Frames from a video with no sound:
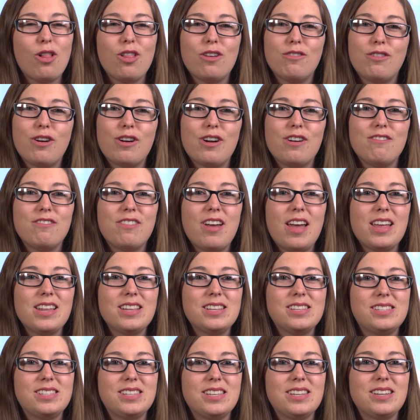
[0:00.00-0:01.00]
all of our
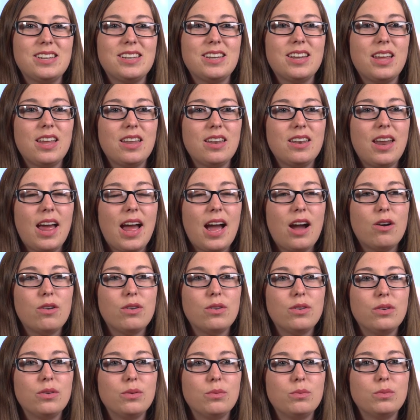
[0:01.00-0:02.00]
events and how
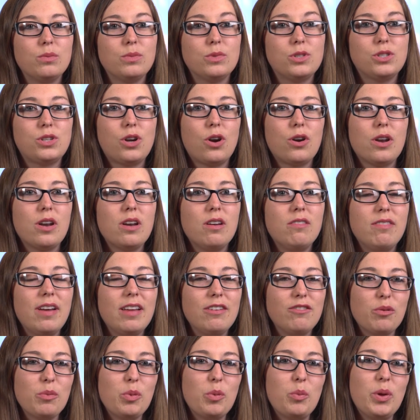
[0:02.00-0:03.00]
to start an
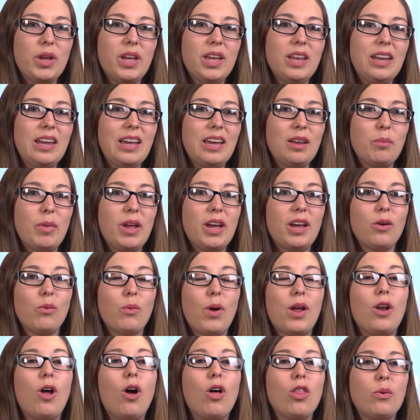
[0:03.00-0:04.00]
event from the beginning and make it
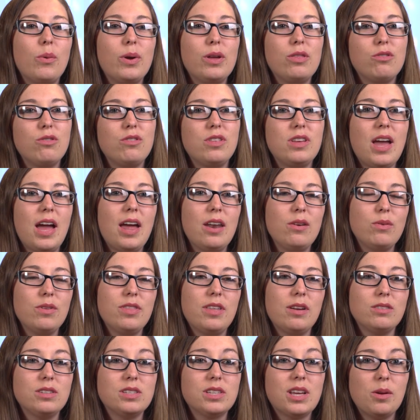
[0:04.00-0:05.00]
run all the way through the end
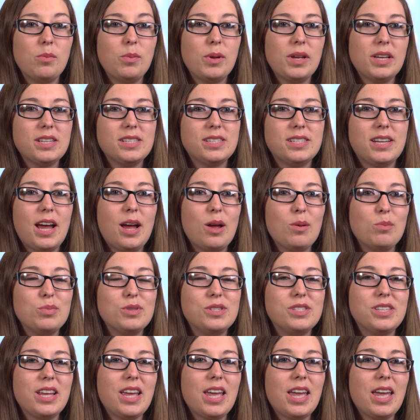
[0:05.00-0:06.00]
without skipping
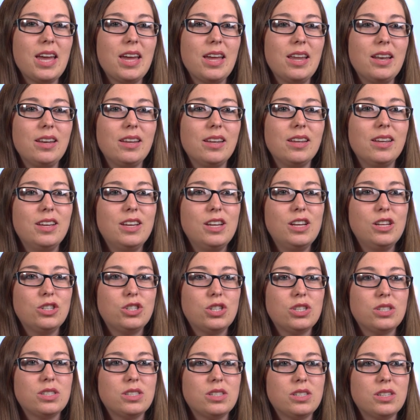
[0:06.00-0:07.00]
steps and
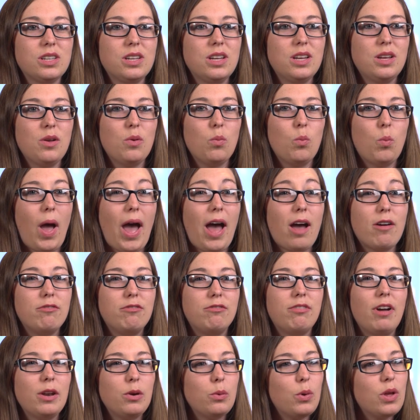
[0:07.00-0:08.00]
just have
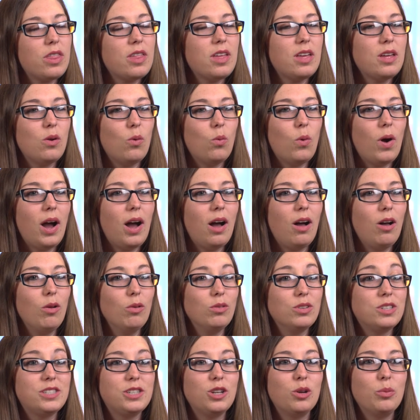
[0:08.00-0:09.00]
fun with it
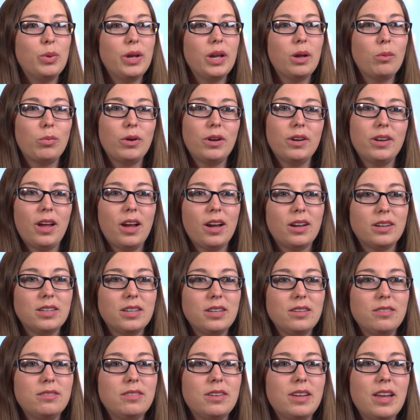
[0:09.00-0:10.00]
while still being
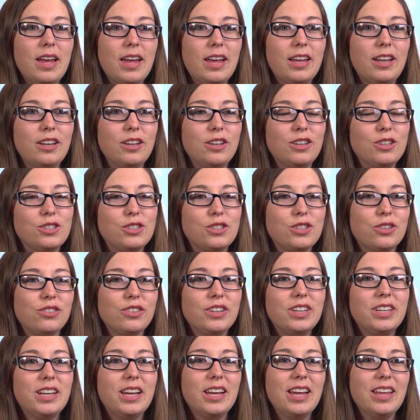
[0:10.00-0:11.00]
productive. And
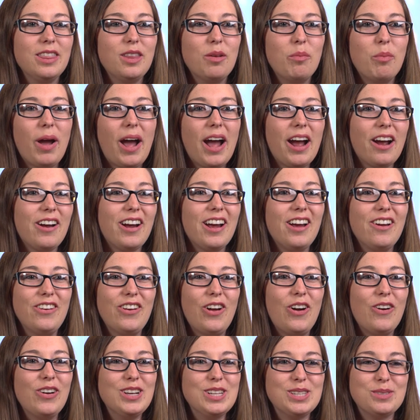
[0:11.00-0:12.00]
Sarita in the
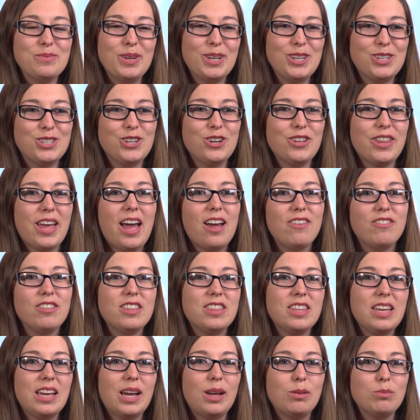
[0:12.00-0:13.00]
background always makes sure that
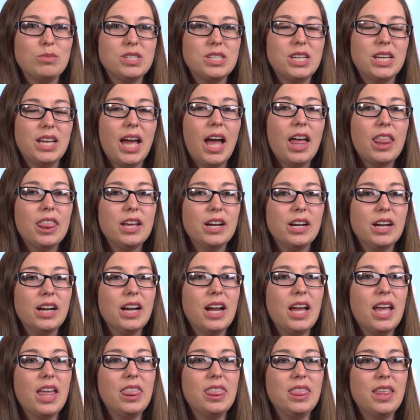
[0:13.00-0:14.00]
everything comes together
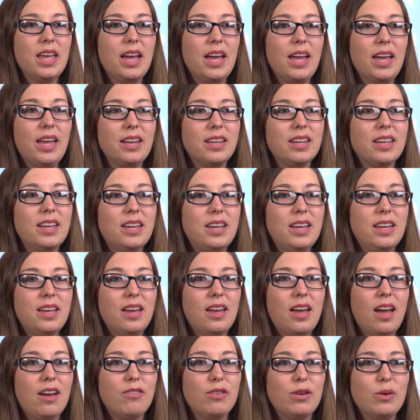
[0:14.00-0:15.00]
and that
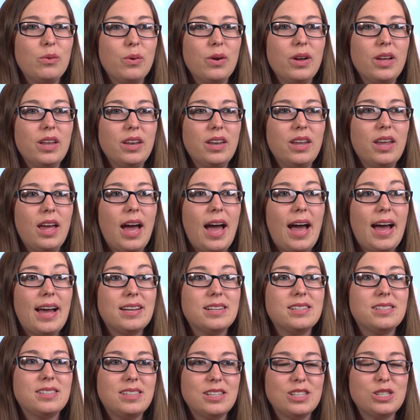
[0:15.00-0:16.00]
everyone
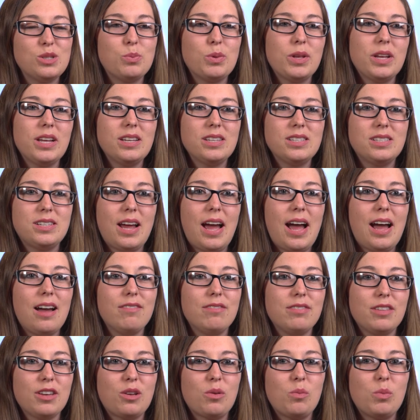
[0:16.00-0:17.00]
has this place to
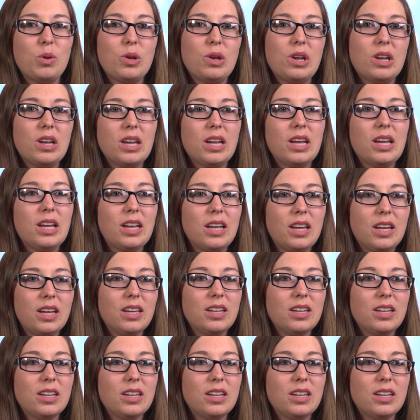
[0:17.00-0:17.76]
have the community.